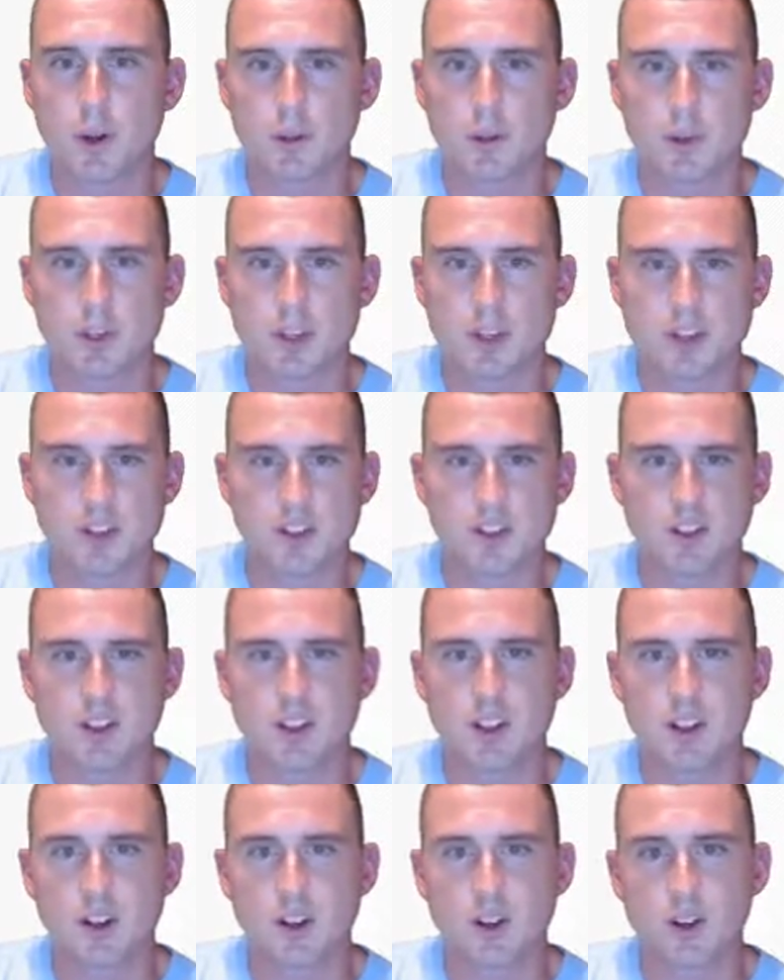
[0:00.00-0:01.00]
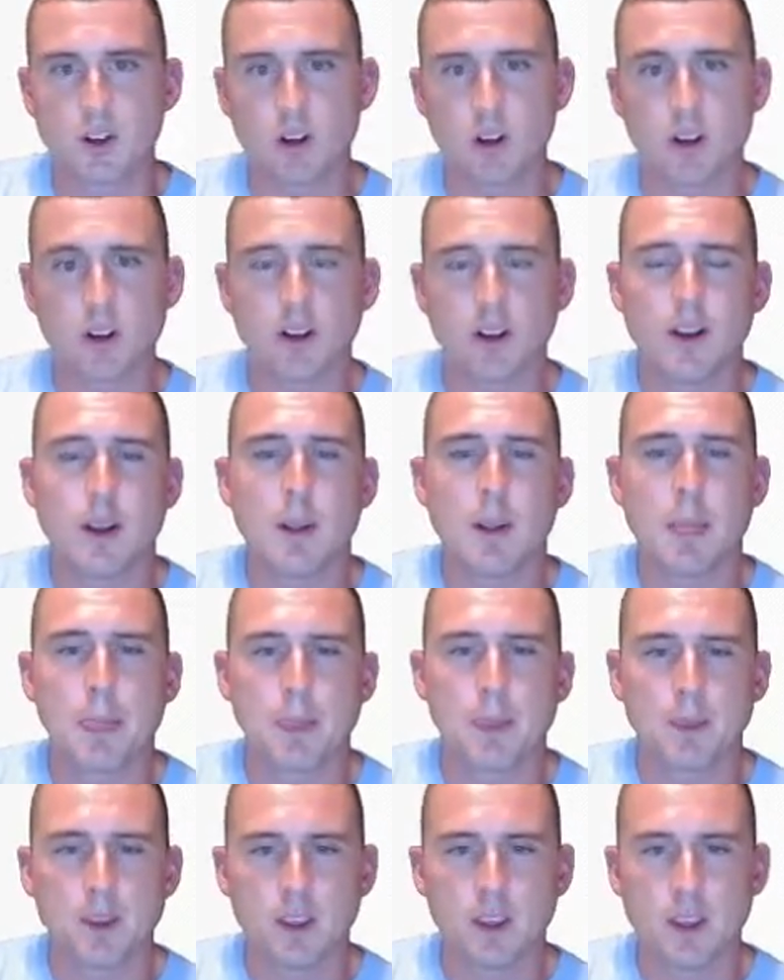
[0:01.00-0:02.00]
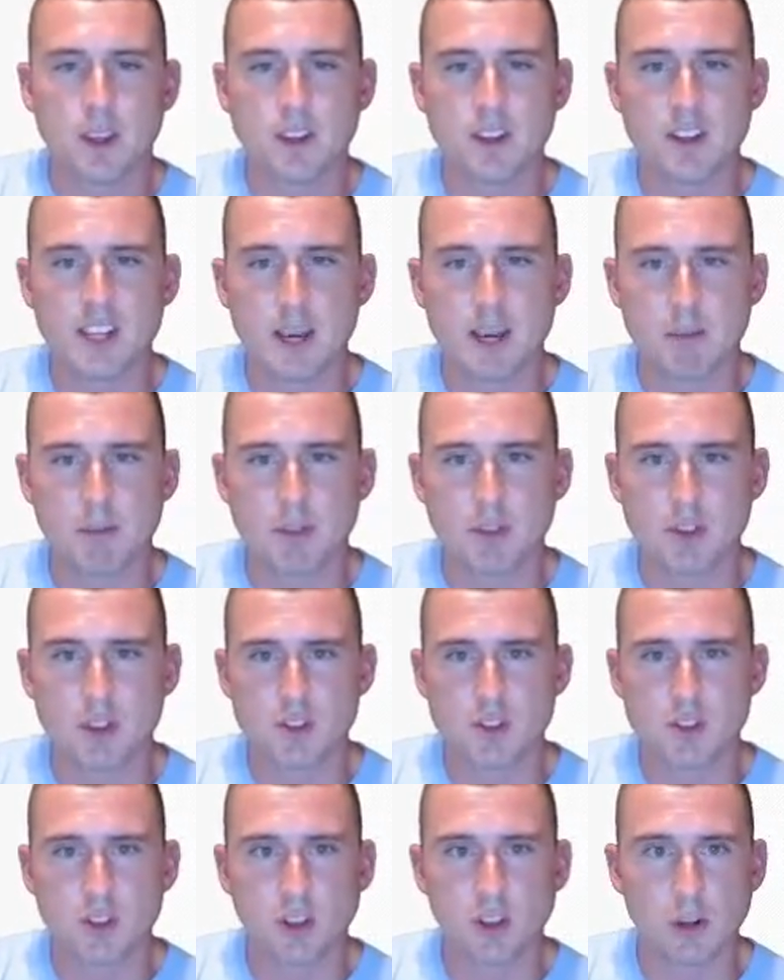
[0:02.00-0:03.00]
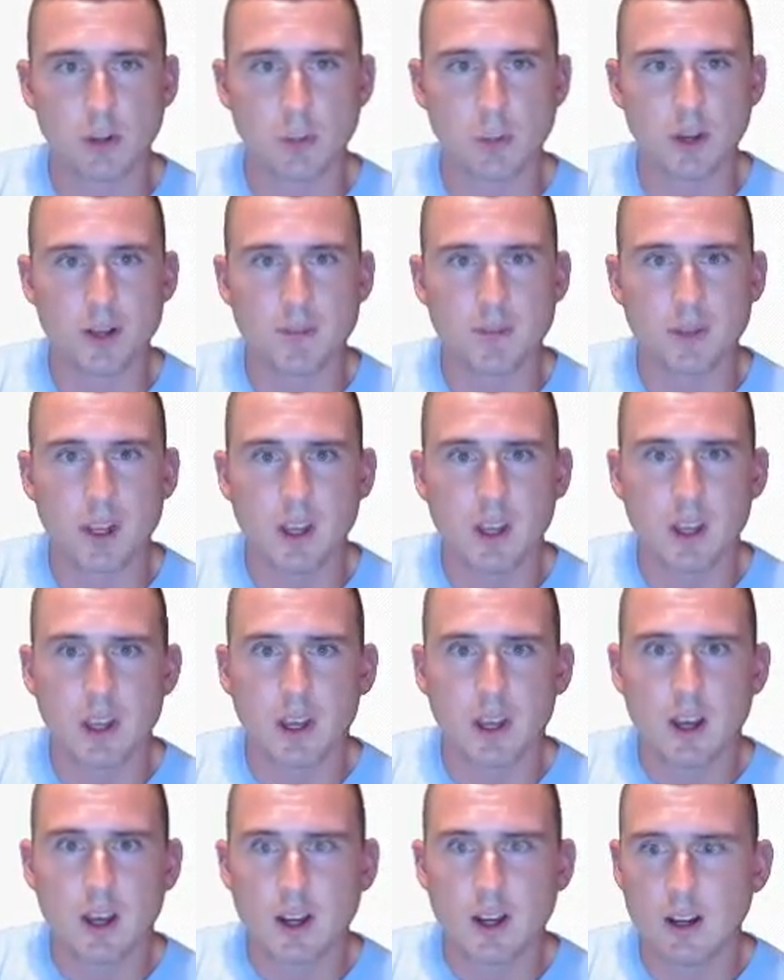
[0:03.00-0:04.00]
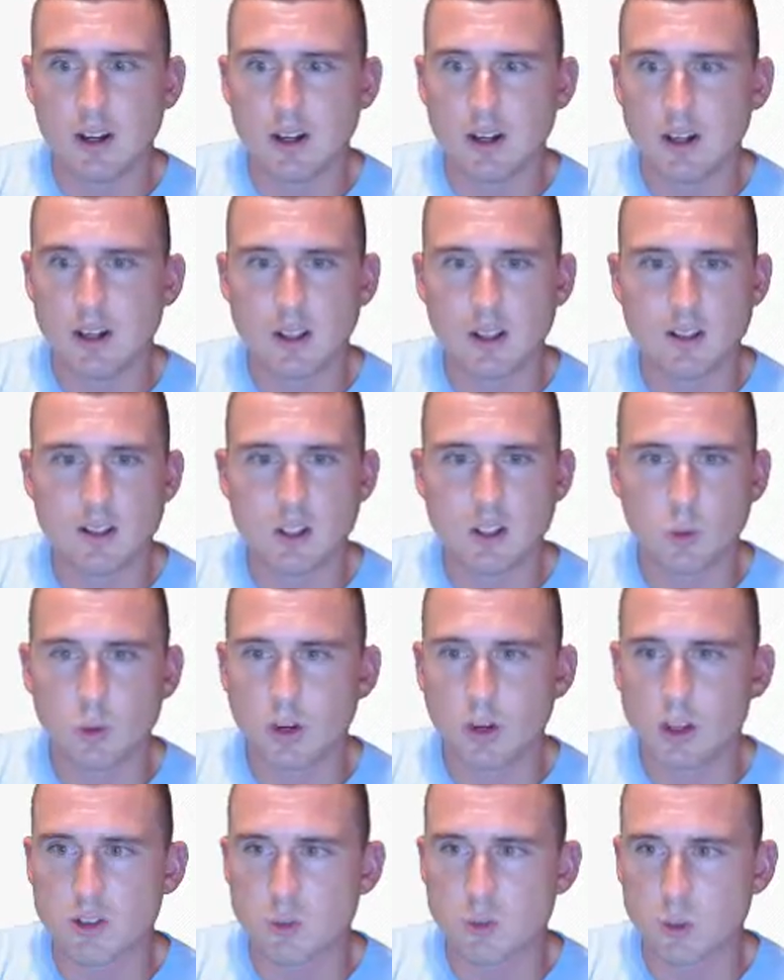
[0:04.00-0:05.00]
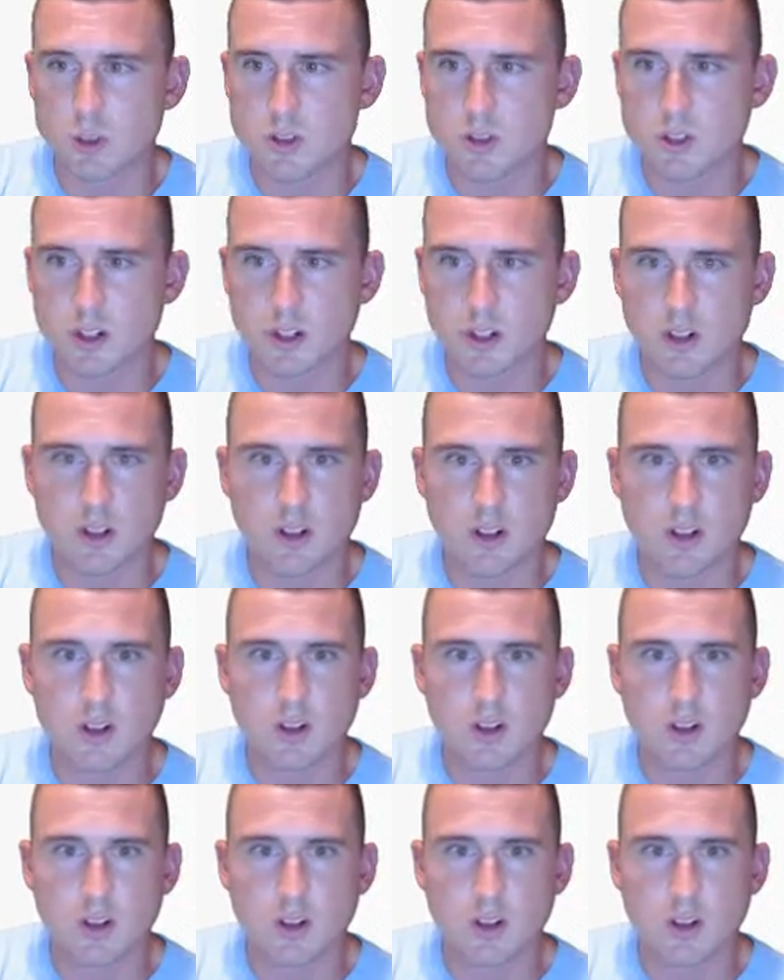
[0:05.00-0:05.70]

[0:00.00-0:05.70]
protection here in depth just a little bit. Let's see, what else was there?